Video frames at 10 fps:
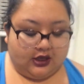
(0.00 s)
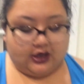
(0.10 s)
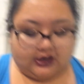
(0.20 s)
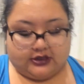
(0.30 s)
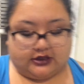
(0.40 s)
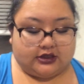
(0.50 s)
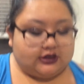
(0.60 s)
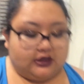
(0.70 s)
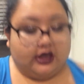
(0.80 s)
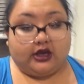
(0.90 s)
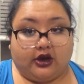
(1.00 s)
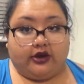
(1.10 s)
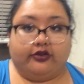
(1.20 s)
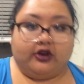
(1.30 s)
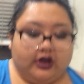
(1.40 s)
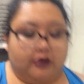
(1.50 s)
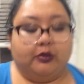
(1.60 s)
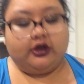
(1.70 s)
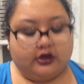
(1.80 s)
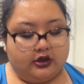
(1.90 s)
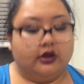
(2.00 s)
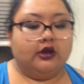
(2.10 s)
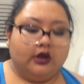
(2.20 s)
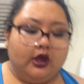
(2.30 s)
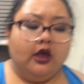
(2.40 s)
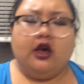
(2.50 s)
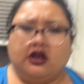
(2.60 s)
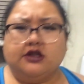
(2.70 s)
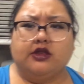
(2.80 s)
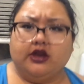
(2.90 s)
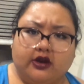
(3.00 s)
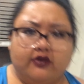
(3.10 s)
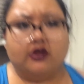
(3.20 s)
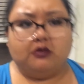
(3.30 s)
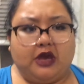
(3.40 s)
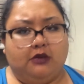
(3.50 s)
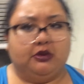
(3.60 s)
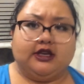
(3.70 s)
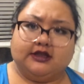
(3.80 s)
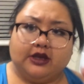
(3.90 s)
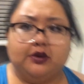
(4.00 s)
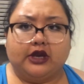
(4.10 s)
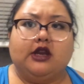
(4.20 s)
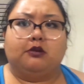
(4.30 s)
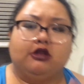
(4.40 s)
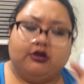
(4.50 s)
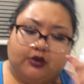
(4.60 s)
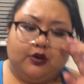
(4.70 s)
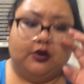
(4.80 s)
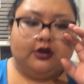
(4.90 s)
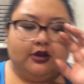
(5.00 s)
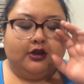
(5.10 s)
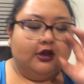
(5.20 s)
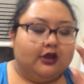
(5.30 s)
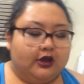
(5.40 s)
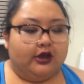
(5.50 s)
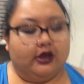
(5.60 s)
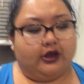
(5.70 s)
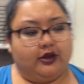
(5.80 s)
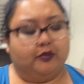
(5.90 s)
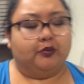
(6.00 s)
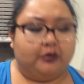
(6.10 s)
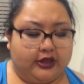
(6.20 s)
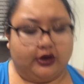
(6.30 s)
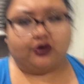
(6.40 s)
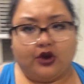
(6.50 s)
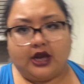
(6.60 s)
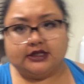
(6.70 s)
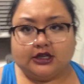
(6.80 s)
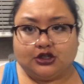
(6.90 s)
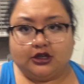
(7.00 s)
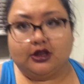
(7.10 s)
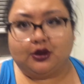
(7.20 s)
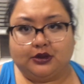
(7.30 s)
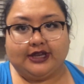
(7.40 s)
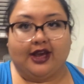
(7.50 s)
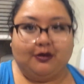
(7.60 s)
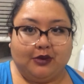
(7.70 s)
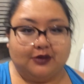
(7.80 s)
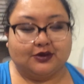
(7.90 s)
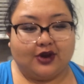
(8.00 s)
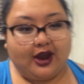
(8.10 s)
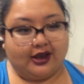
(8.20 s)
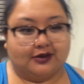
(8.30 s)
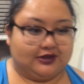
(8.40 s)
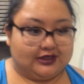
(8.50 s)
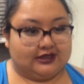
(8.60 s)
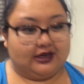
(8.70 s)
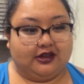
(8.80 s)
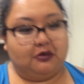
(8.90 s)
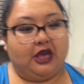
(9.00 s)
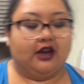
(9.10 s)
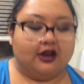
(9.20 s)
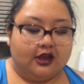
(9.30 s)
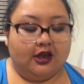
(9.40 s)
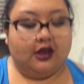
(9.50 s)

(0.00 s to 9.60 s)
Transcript: And just thank God for him. Also, thank God for the Maine because they were getting me through um, my little cry session. The whole time I was crying, I was just listening to the Maine.